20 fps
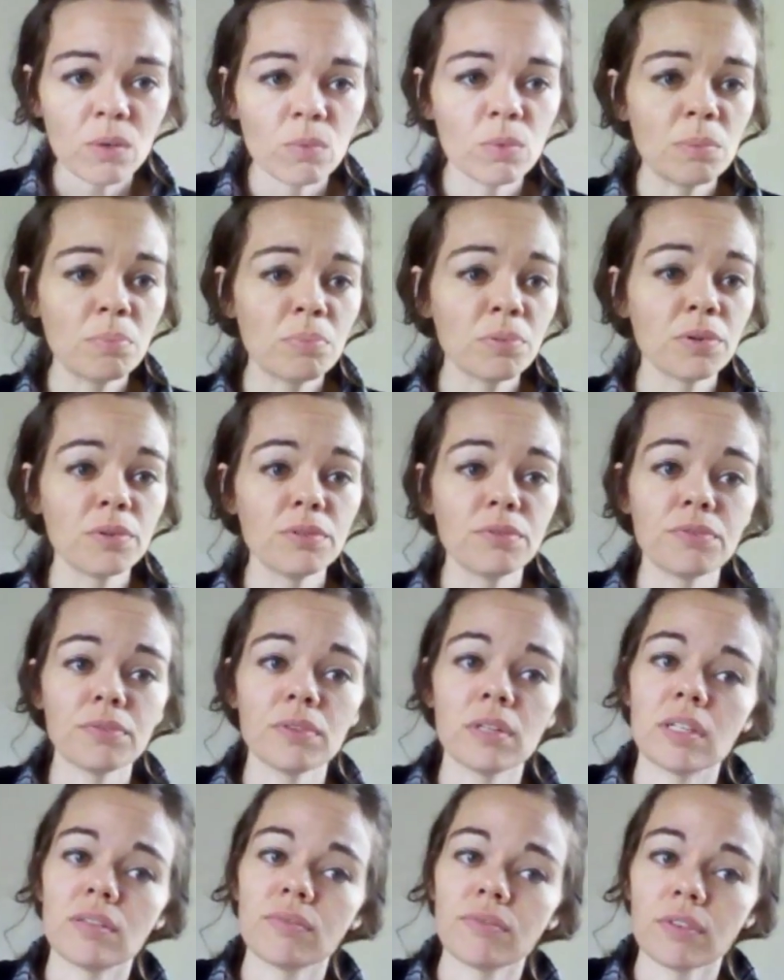
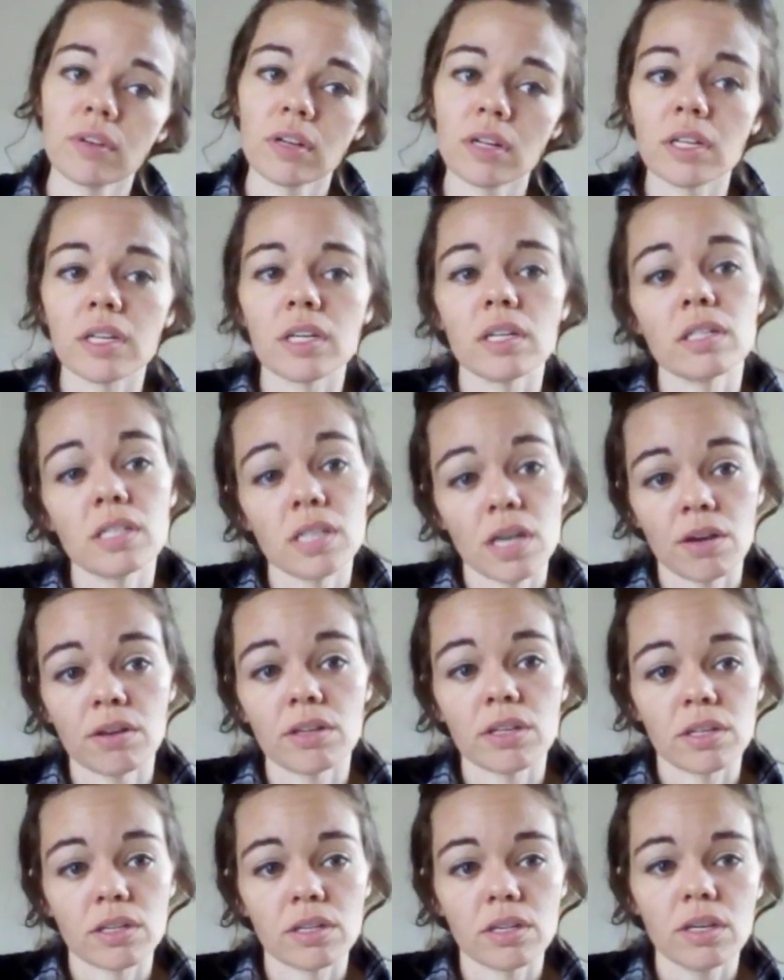proofread for an
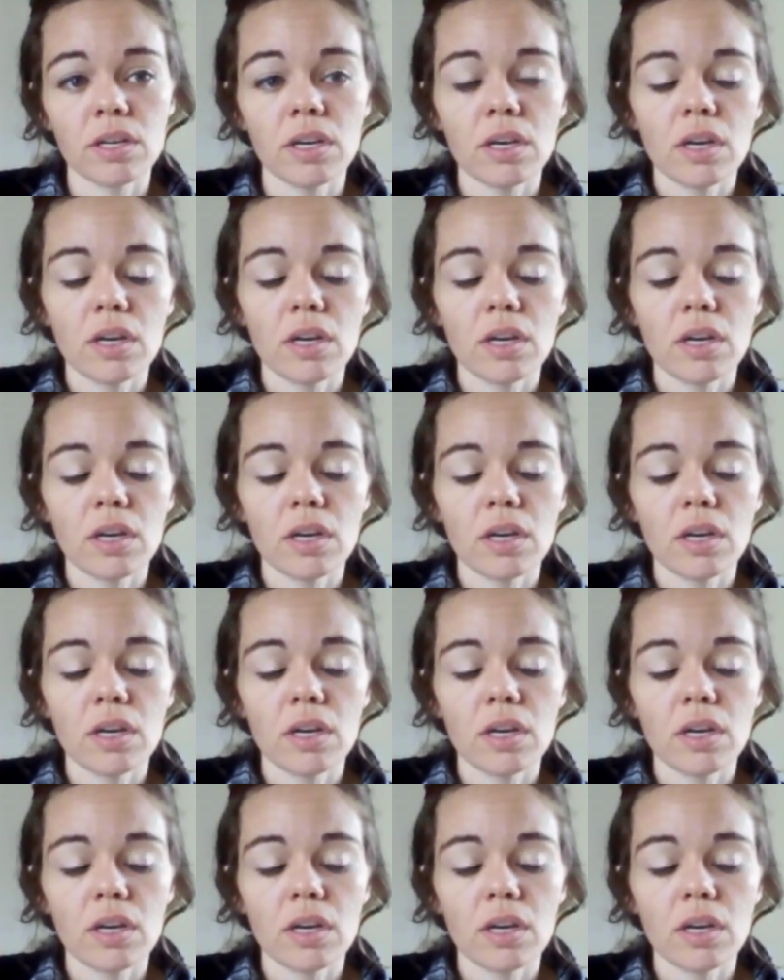Italian